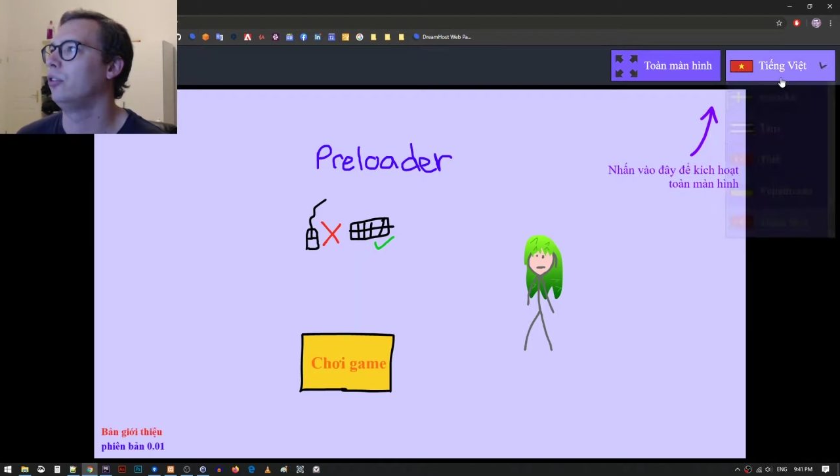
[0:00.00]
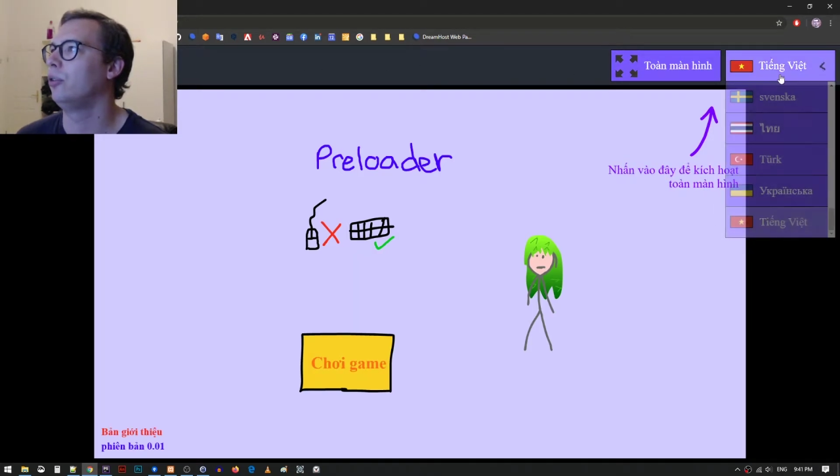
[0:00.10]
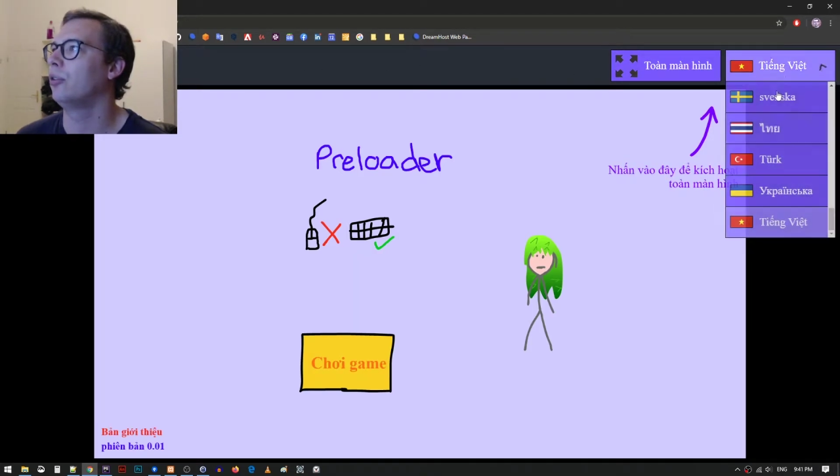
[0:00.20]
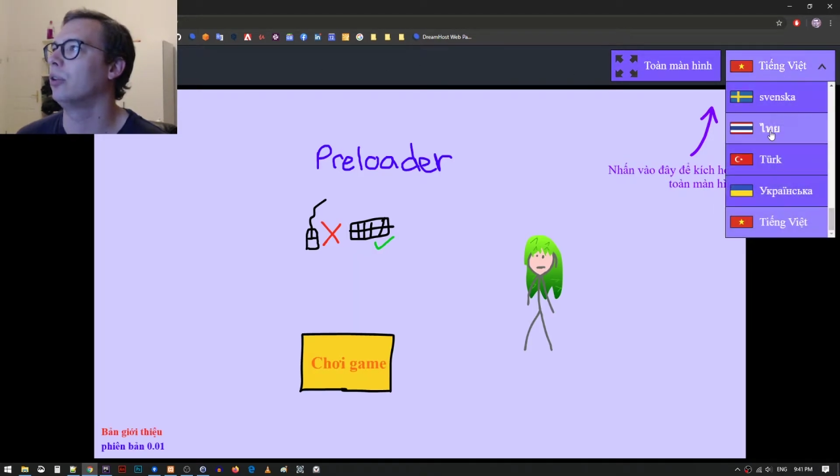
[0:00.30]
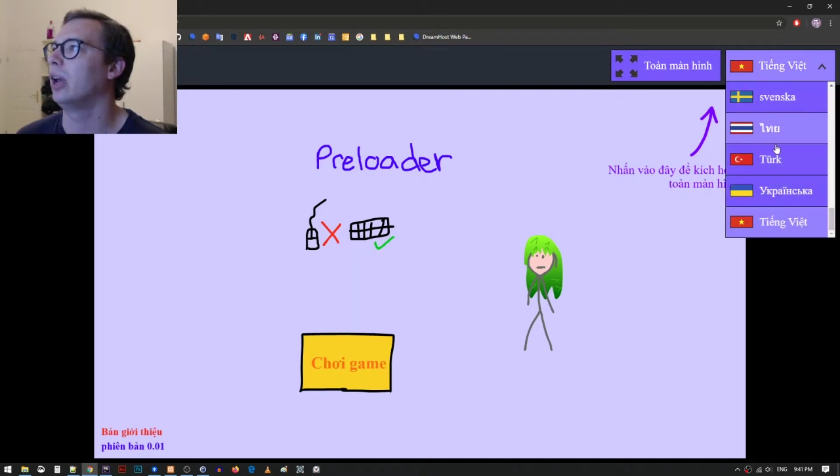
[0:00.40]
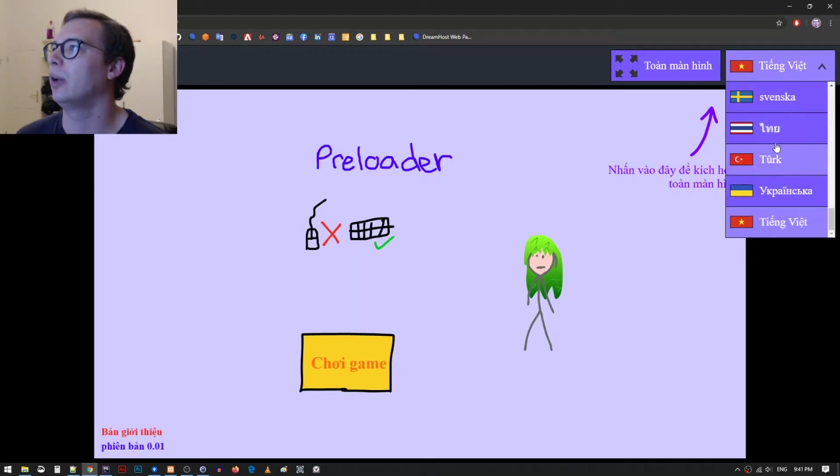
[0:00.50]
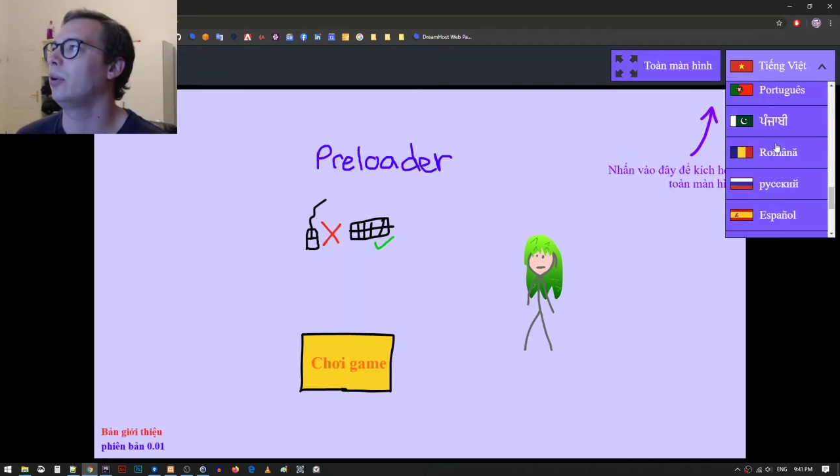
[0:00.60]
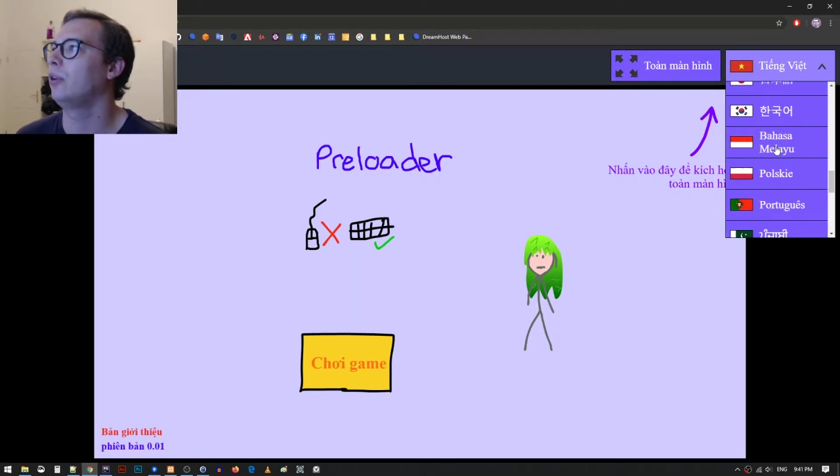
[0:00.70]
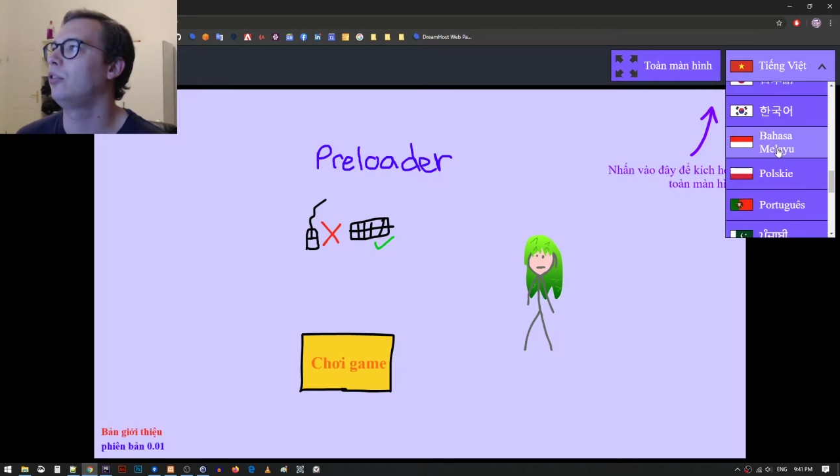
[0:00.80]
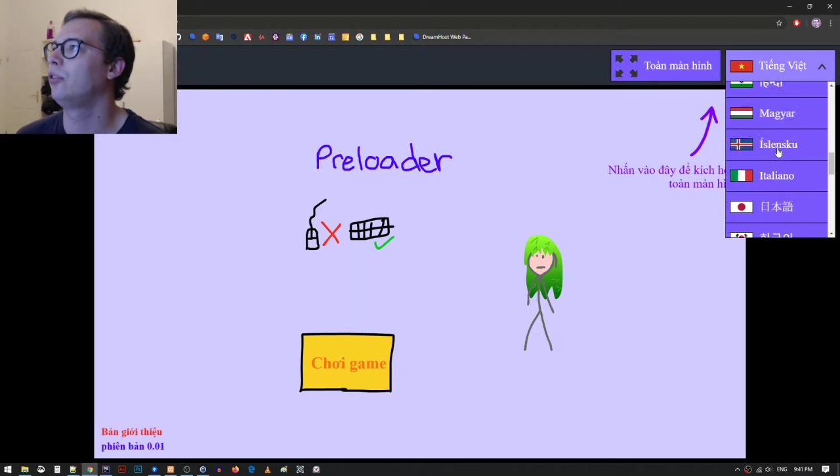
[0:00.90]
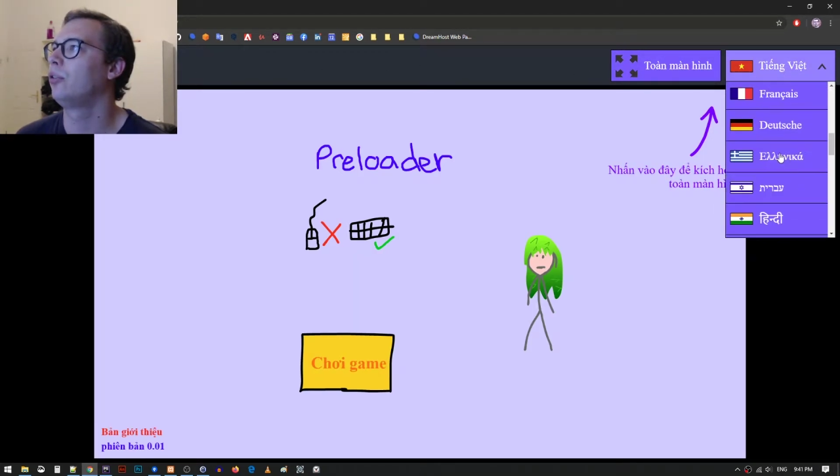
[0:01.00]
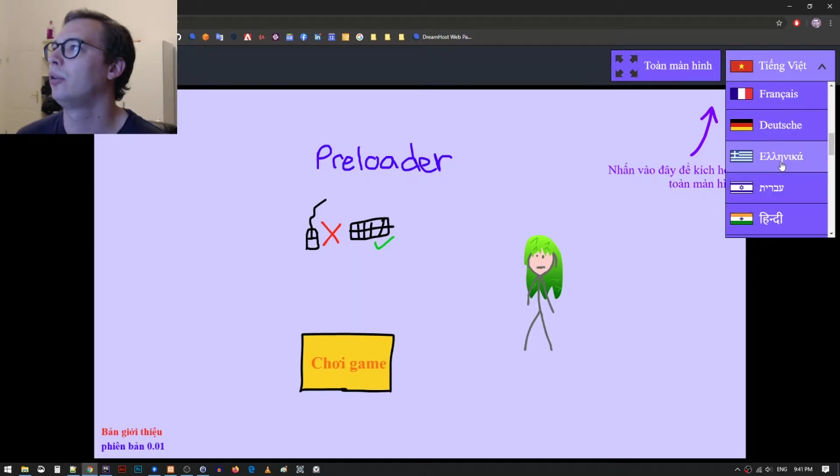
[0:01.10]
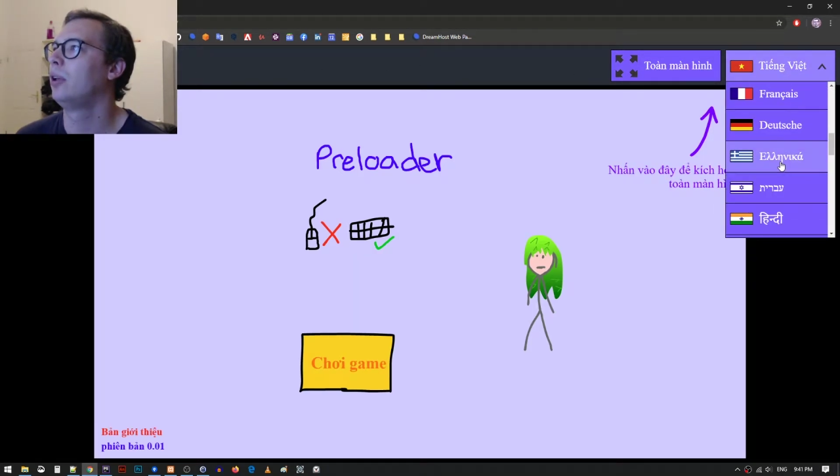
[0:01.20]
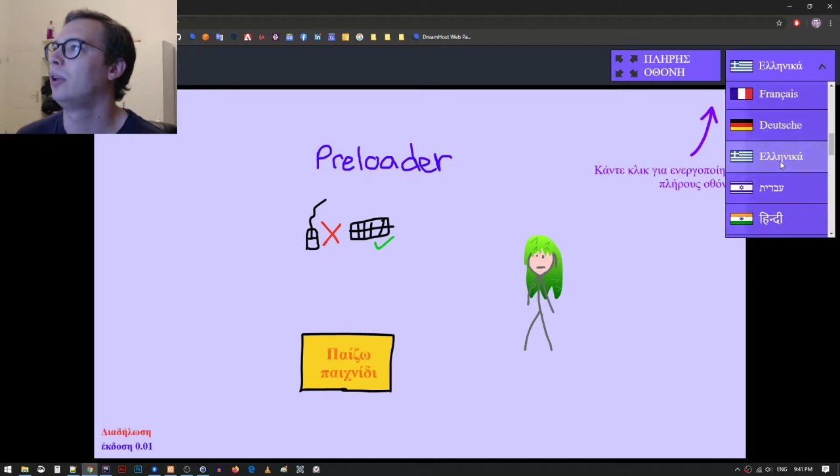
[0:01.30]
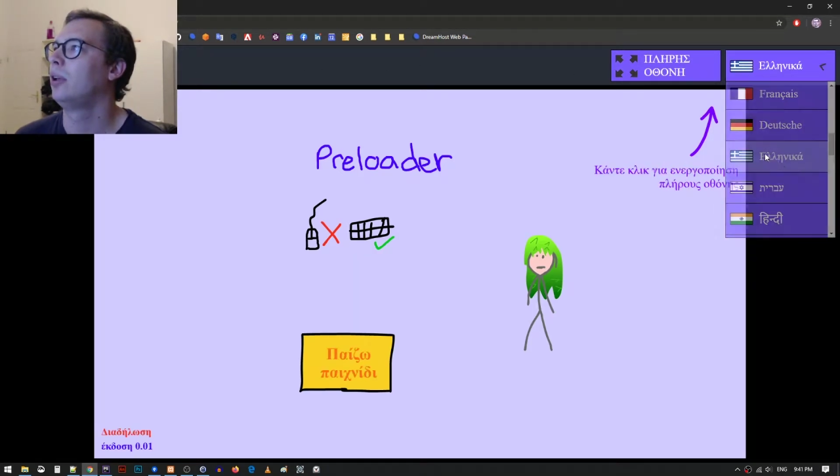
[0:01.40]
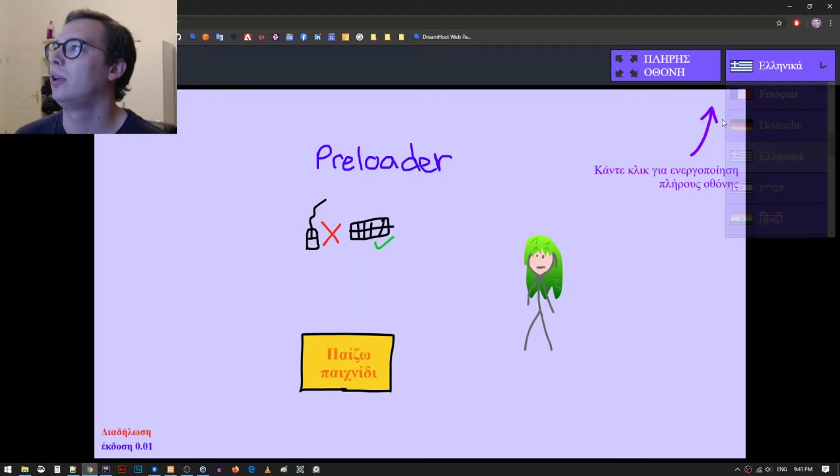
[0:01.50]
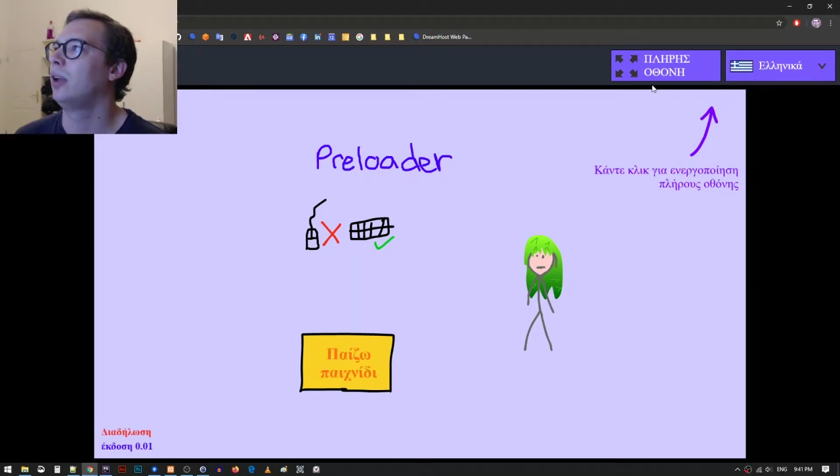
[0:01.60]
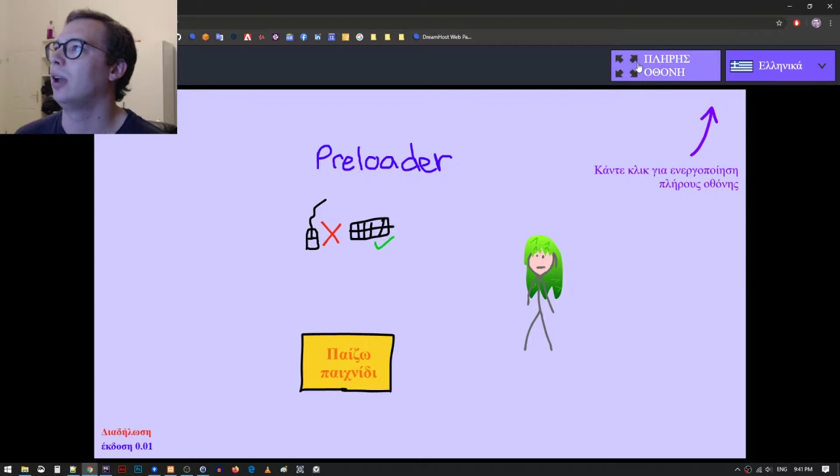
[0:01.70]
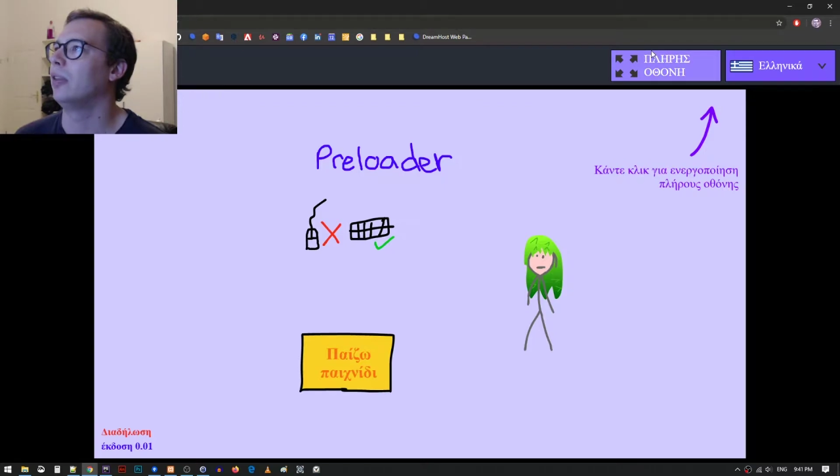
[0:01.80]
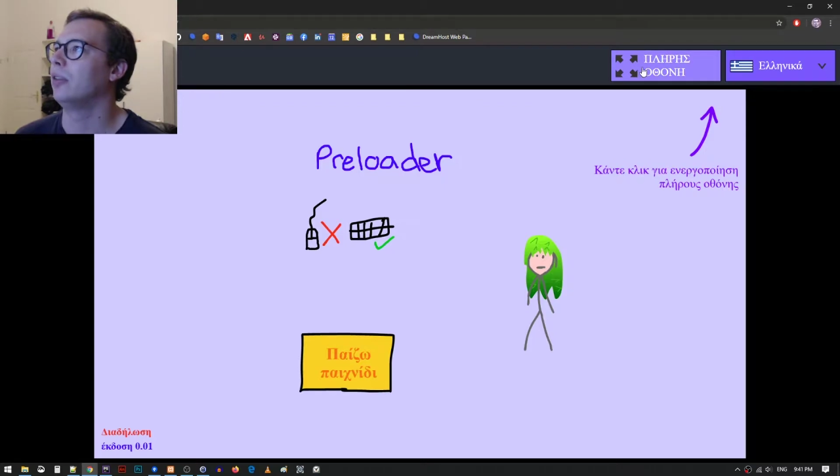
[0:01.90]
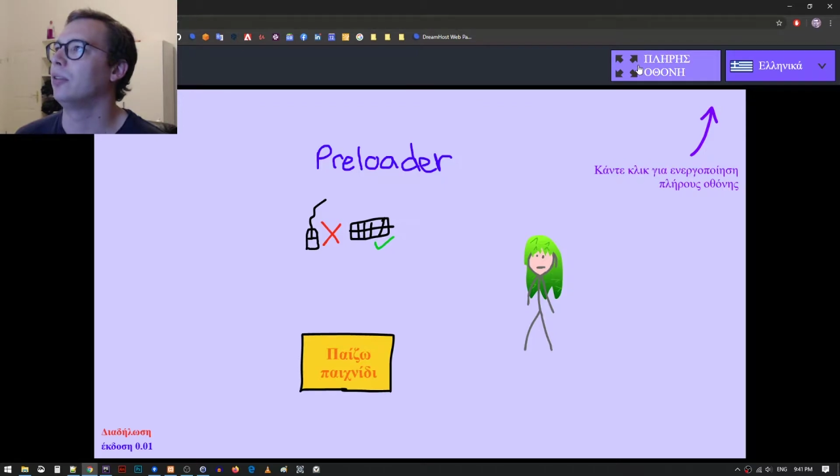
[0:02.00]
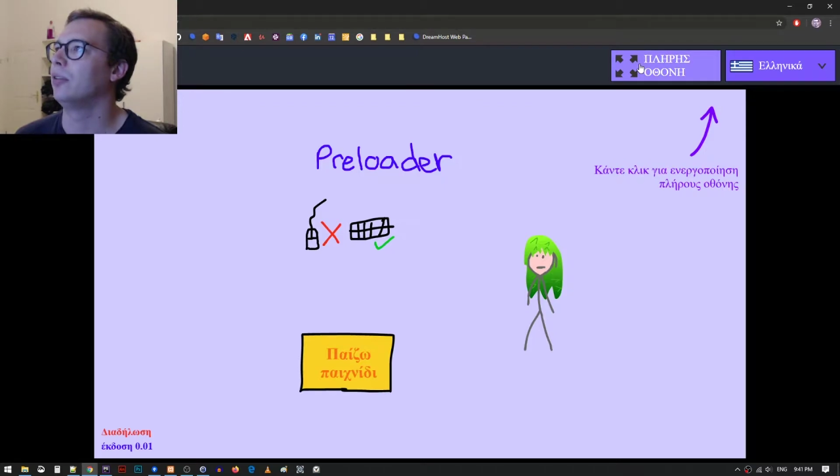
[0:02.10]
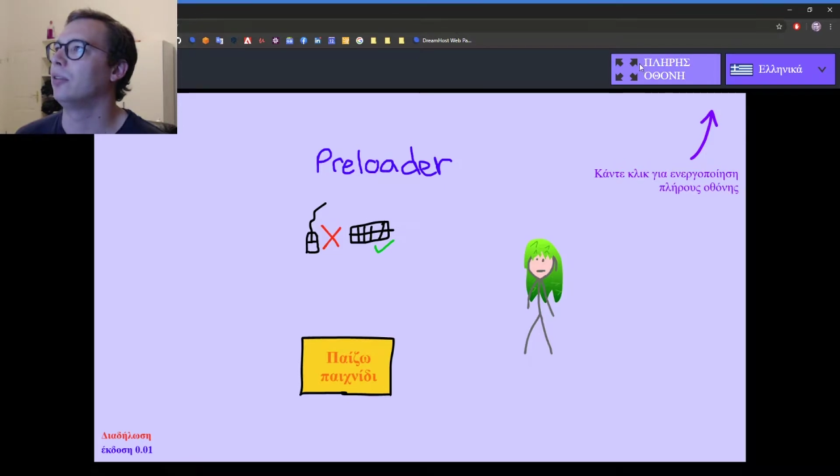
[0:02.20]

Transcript: choose the language, and this is